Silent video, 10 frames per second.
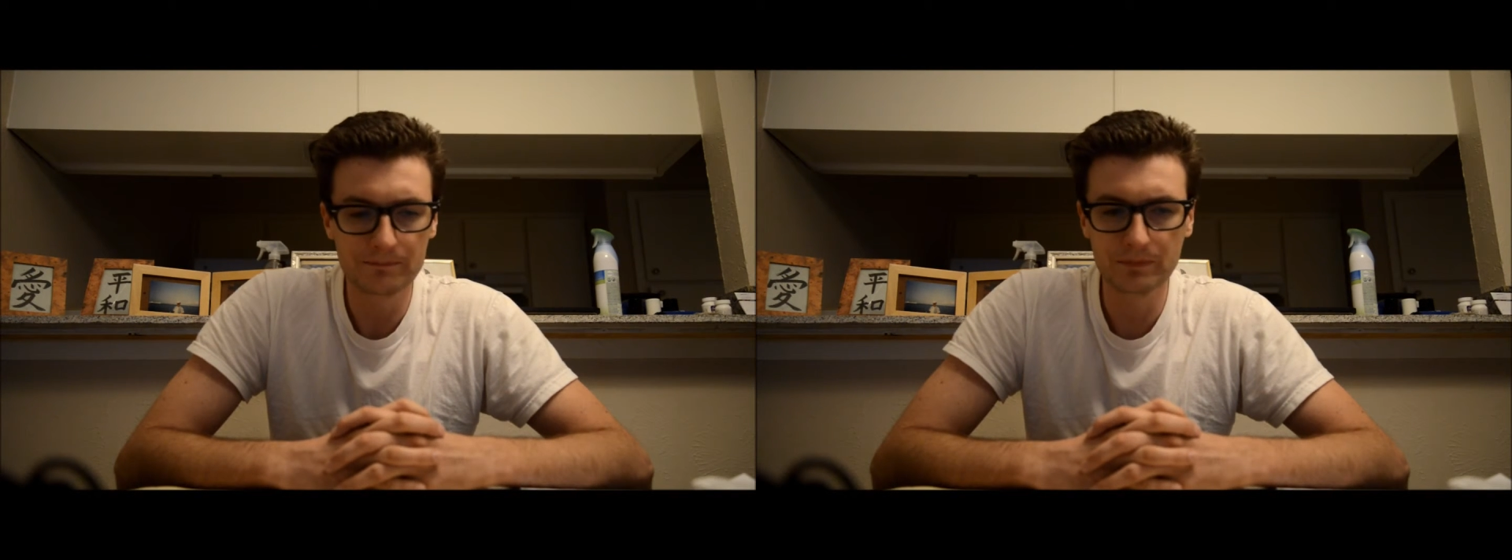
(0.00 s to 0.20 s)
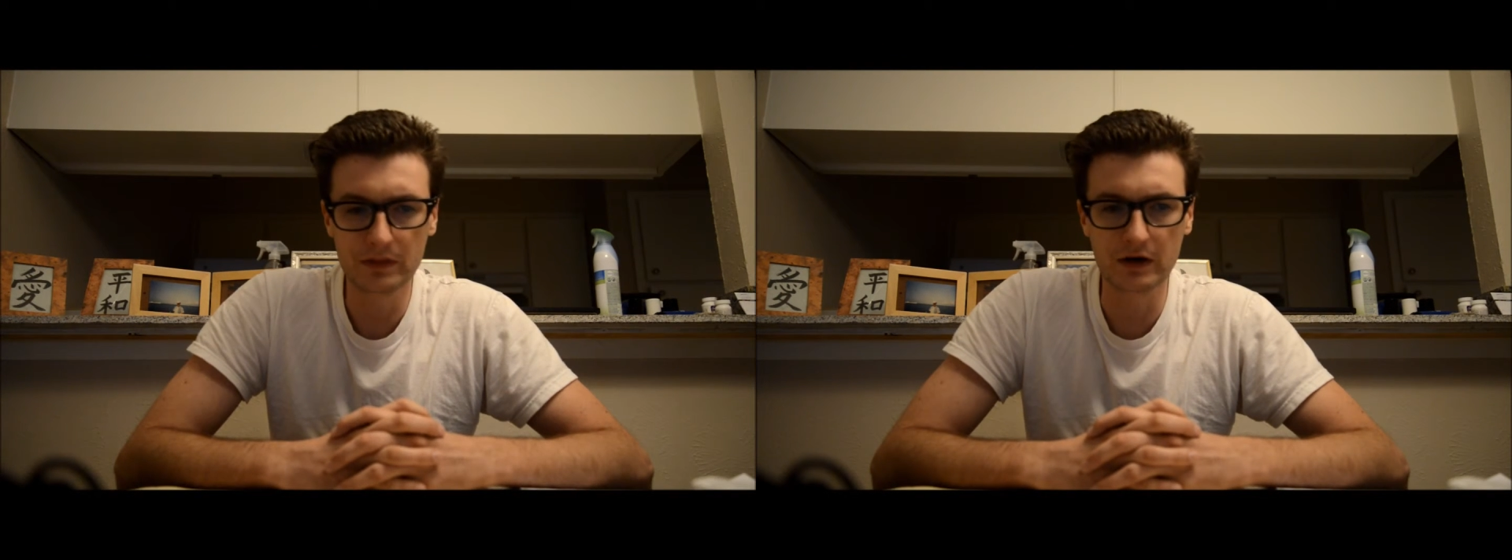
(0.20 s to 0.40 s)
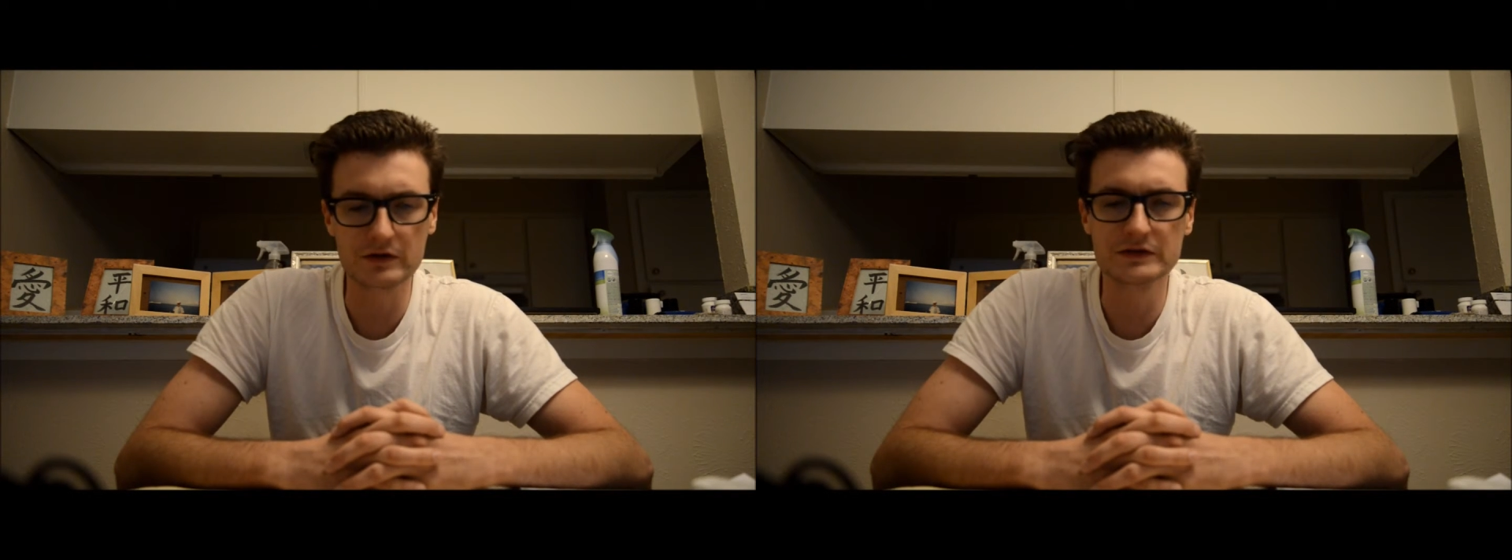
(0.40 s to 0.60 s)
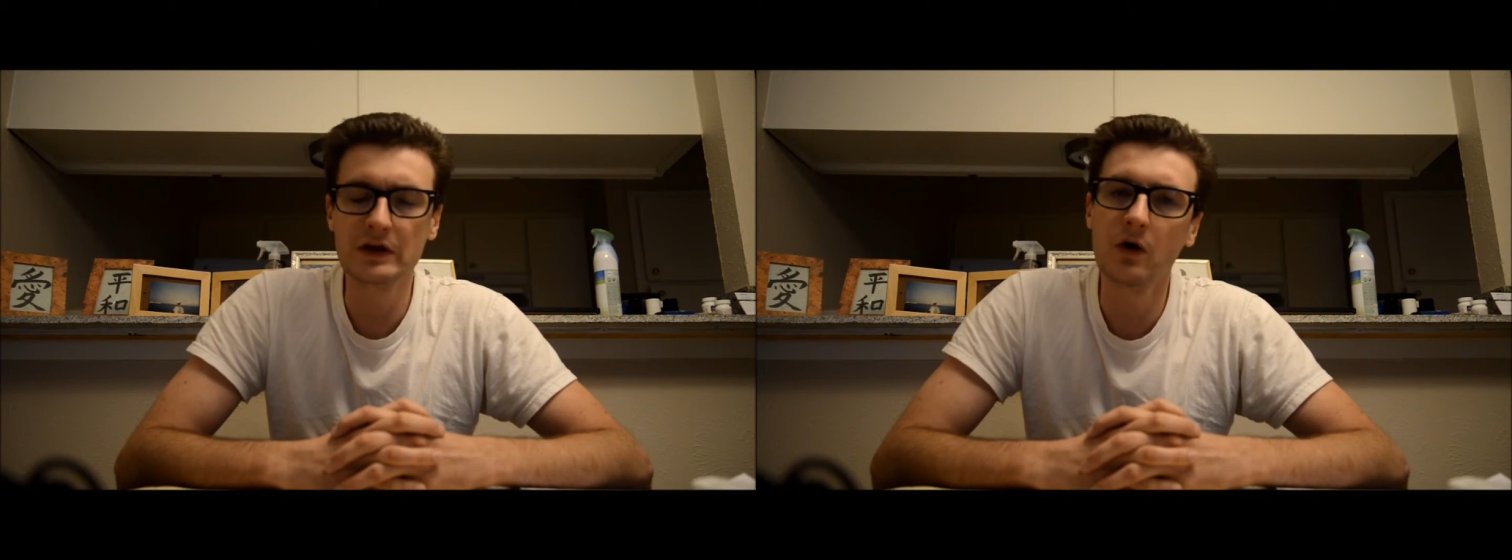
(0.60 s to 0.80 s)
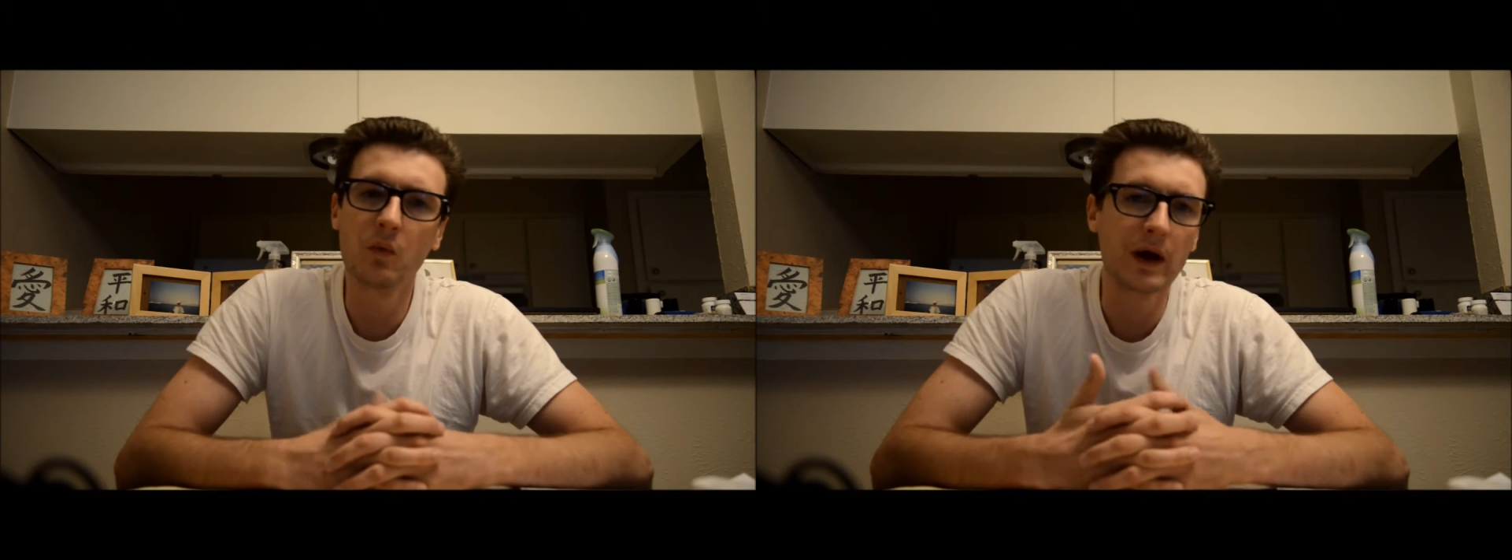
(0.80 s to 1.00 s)
there's
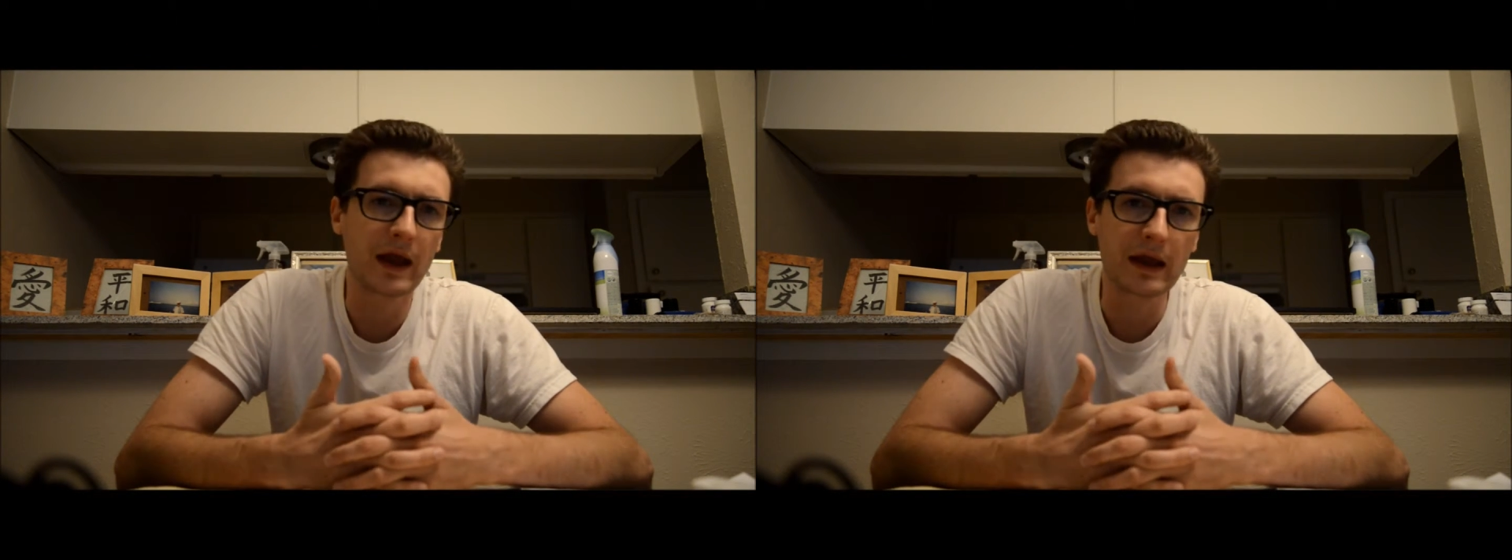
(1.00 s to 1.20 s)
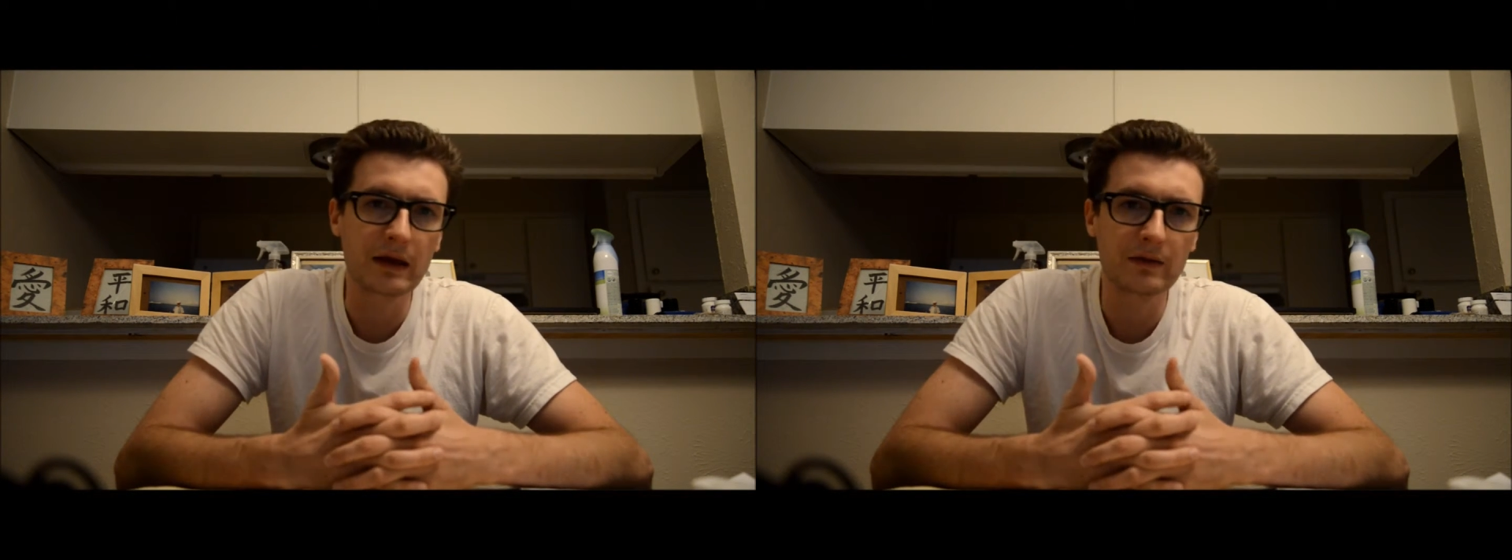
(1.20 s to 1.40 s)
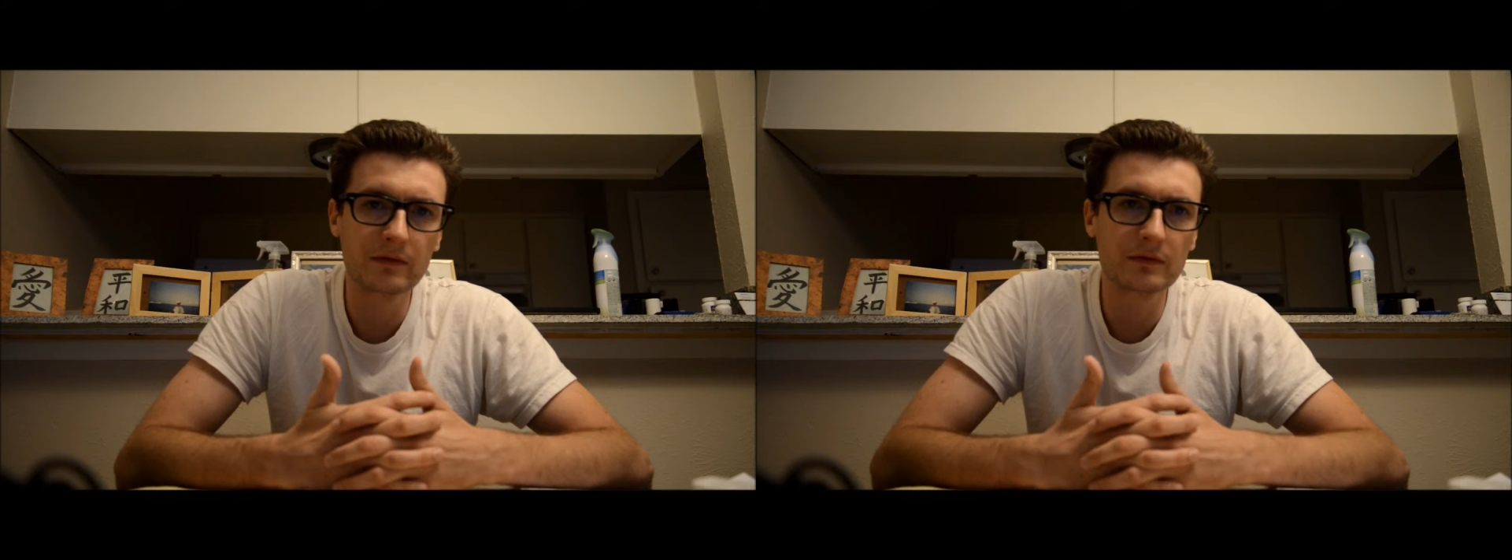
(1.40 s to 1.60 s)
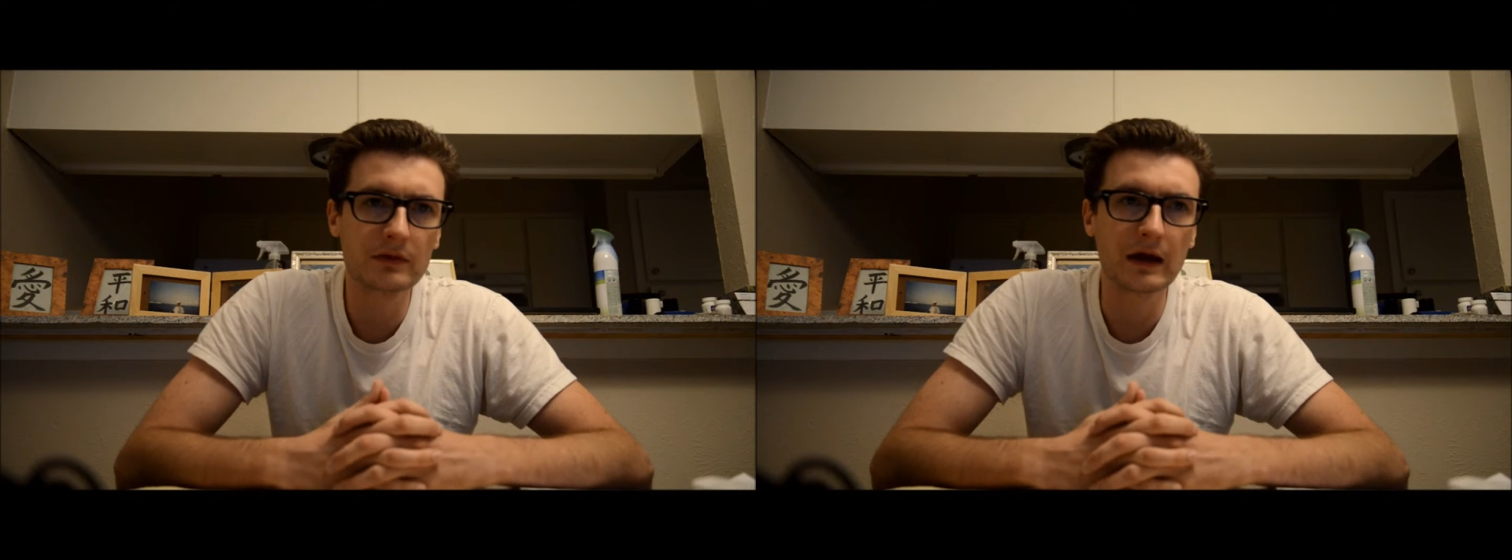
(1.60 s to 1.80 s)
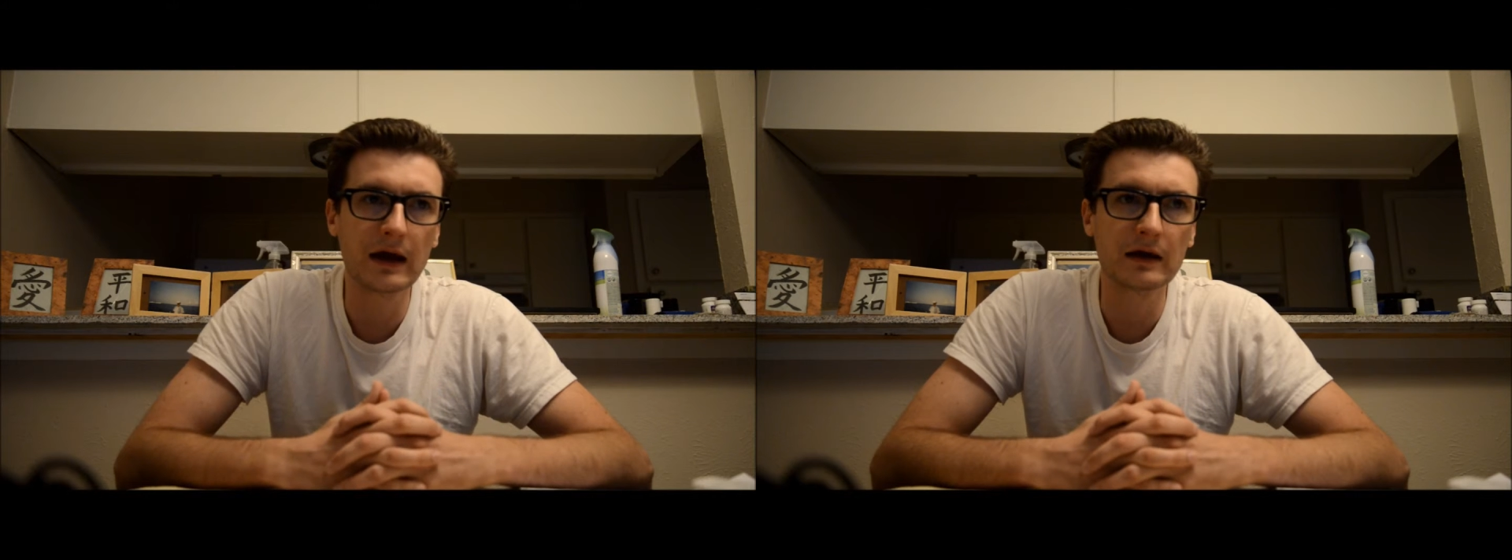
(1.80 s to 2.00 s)
no way
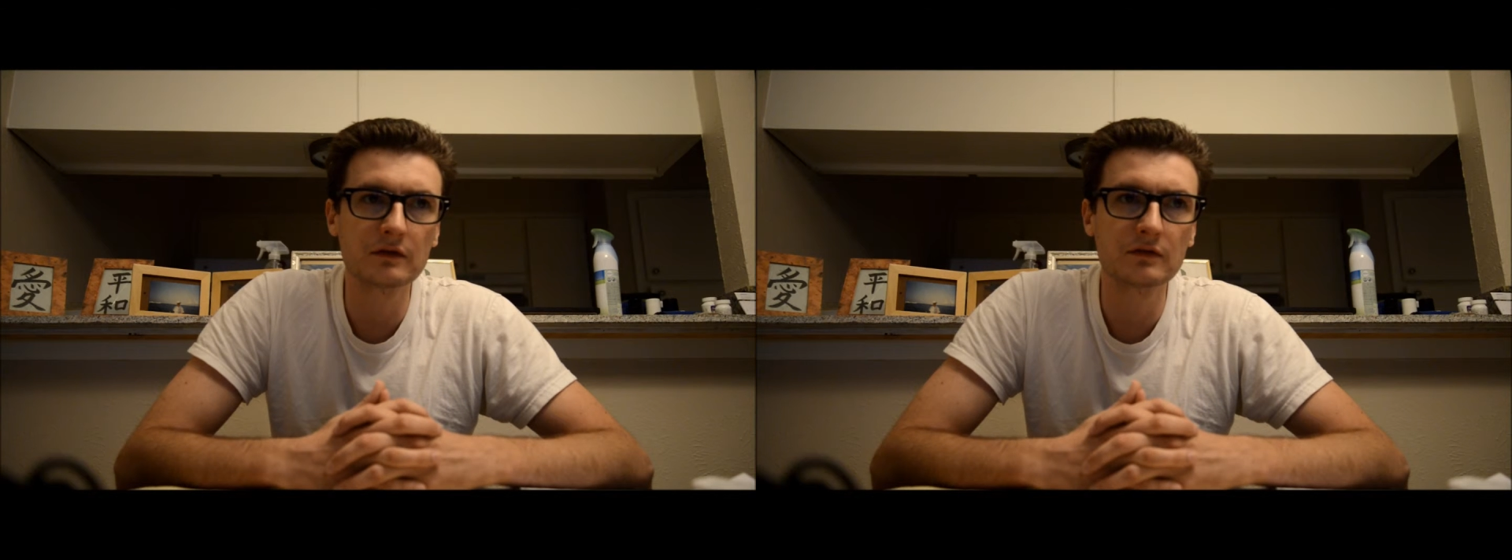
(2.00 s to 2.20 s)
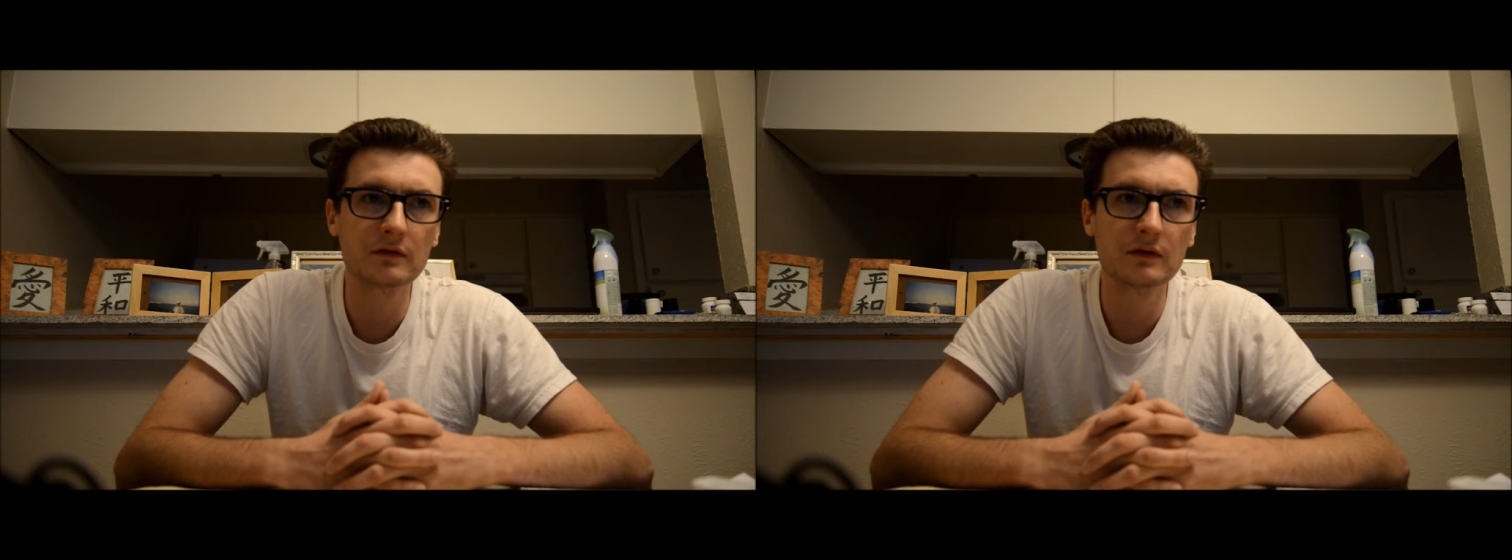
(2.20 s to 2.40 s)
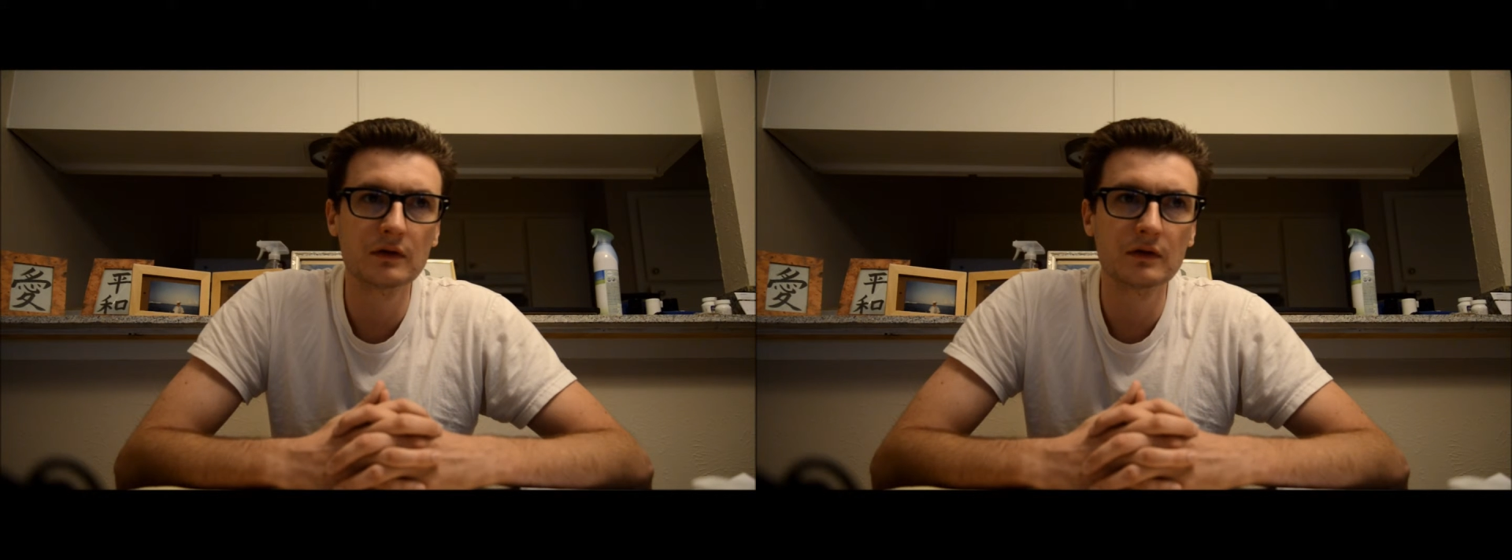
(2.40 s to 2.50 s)
that